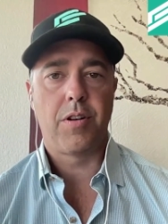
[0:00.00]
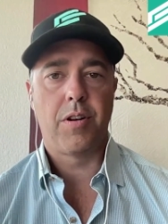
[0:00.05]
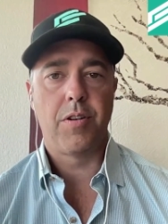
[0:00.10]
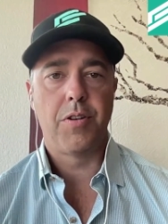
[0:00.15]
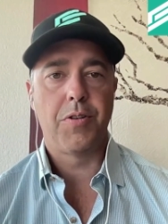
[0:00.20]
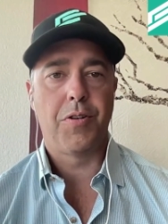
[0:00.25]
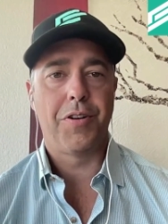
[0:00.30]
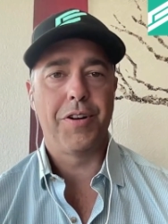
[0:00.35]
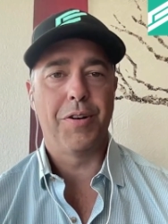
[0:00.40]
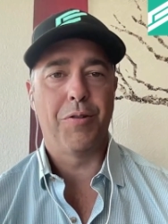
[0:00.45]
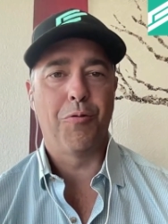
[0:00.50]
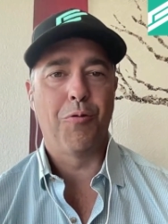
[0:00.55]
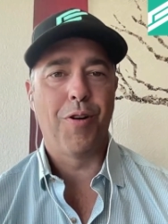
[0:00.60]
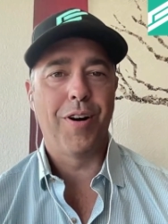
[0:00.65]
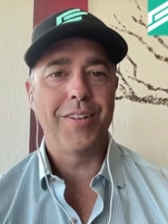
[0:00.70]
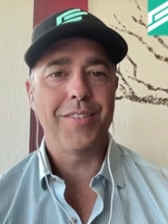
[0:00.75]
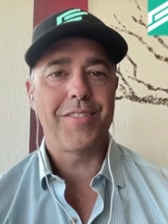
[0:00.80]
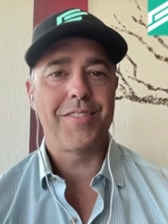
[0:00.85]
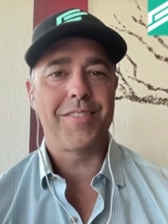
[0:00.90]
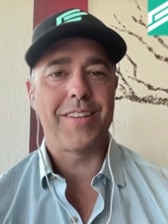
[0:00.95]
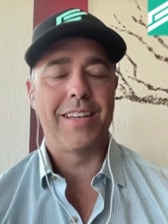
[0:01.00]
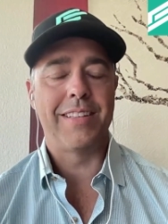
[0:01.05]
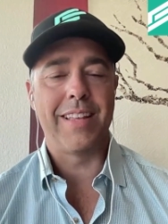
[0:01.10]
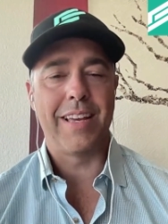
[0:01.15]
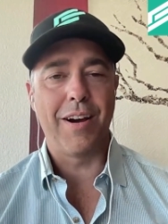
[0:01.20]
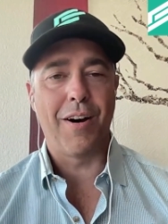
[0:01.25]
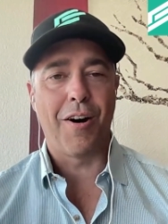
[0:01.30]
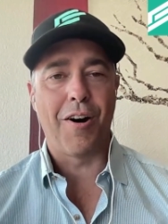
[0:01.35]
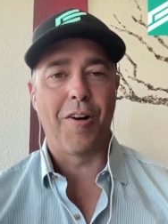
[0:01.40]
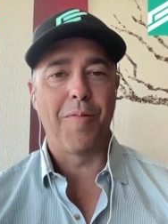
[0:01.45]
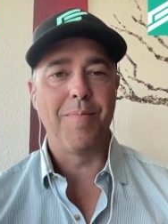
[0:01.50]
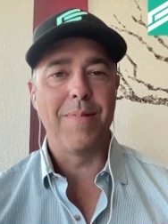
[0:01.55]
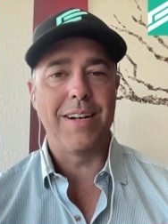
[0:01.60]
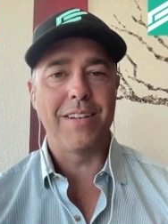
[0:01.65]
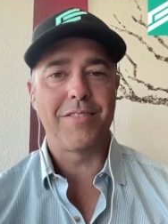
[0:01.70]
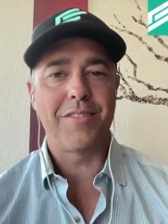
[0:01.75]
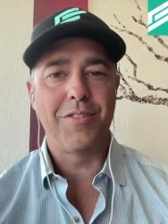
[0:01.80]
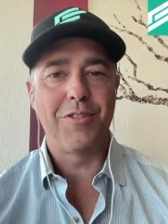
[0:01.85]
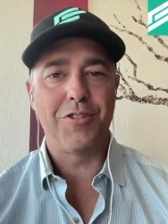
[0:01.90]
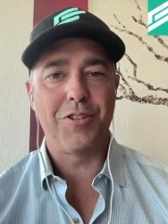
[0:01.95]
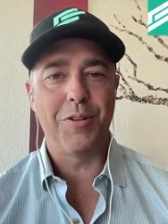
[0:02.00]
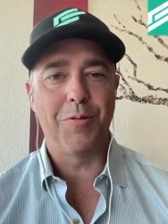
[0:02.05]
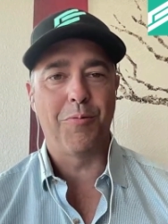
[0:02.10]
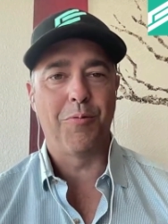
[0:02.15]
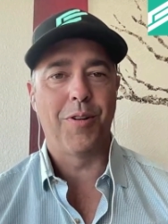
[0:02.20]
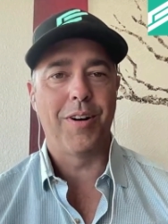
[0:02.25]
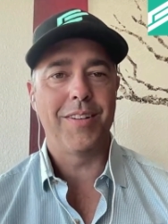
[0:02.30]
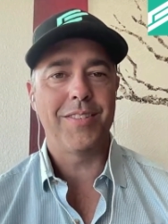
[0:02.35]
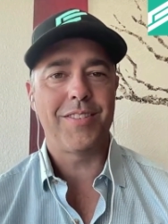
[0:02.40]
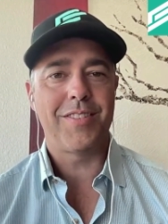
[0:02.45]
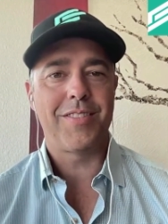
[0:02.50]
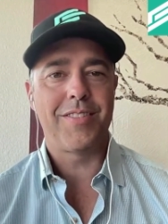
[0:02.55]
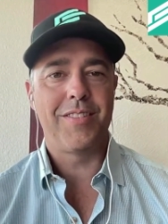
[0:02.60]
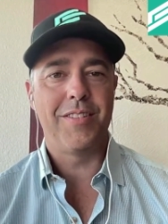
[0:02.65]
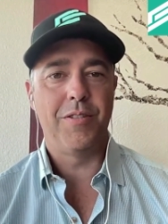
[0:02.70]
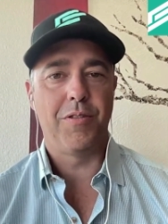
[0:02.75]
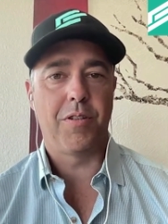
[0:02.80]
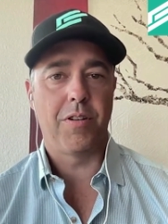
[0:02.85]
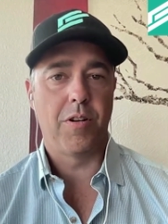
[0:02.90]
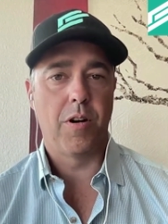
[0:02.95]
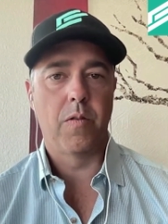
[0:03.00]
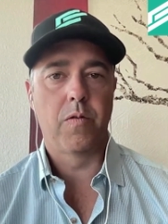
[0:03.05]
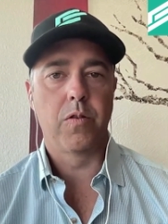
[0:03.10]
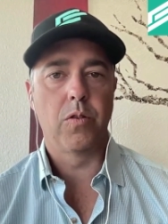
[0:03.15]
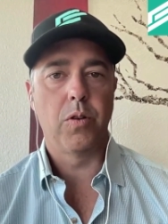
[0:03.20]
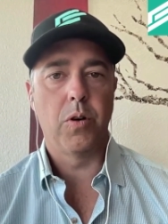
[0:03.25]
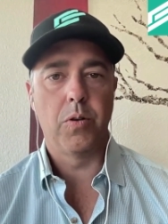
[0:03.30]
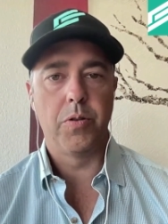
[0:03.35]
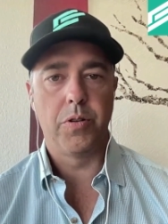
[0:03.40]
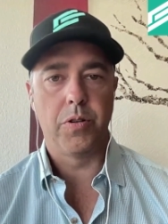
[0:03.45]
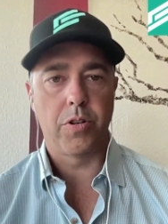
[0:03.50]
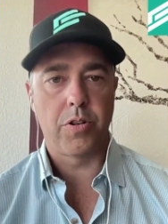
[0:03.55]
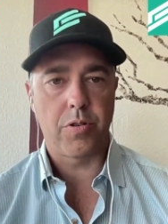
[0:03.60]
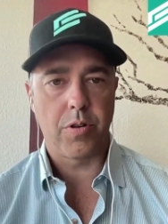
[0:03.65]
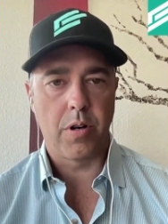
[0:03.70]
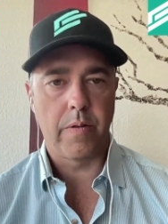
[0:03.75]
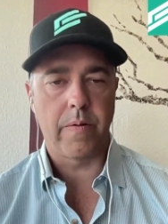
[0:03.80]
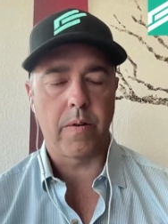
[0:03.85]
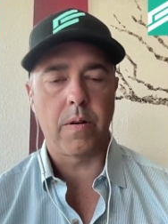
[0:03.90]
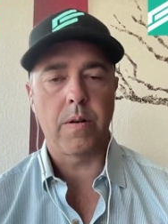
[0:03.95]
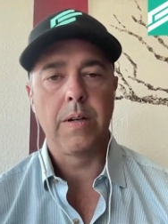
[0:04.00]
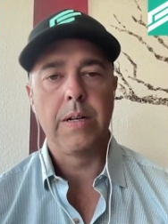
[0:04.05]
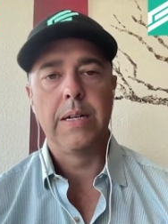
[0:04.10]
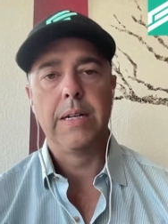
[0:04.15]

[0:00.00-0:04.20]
turned on at once and they all messaged at once, you could overload your server.